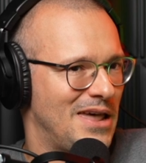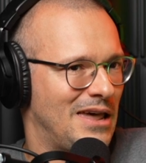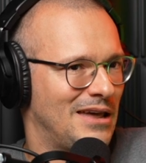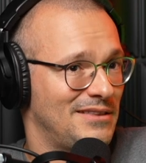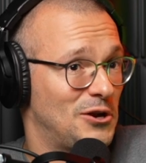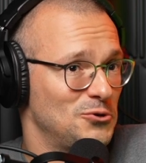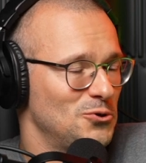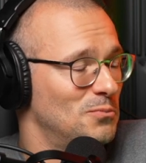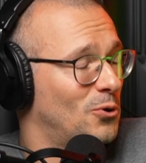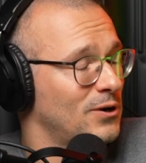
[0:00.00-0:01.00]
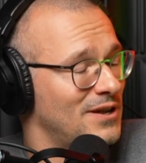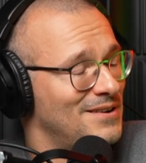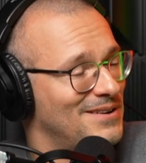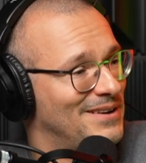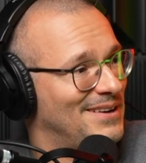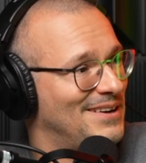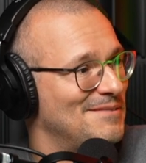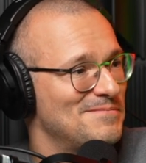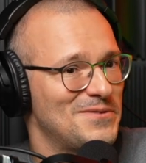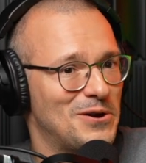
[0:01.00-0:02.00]
and they could do more than uh,
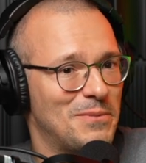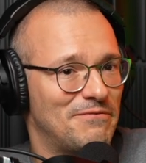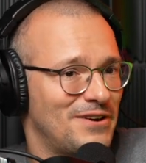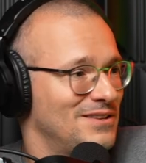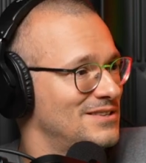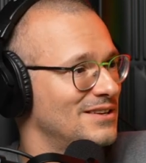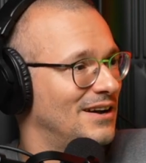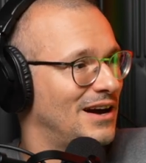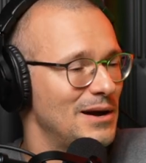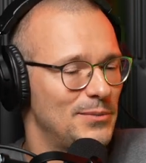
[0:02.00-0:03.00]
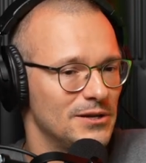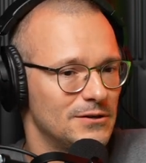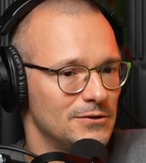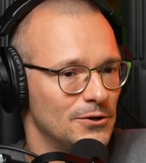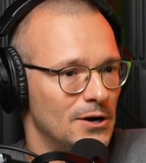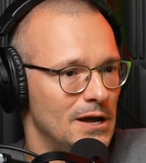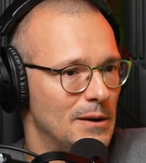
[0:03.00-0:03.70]
you know my friend's uh, iPod could do.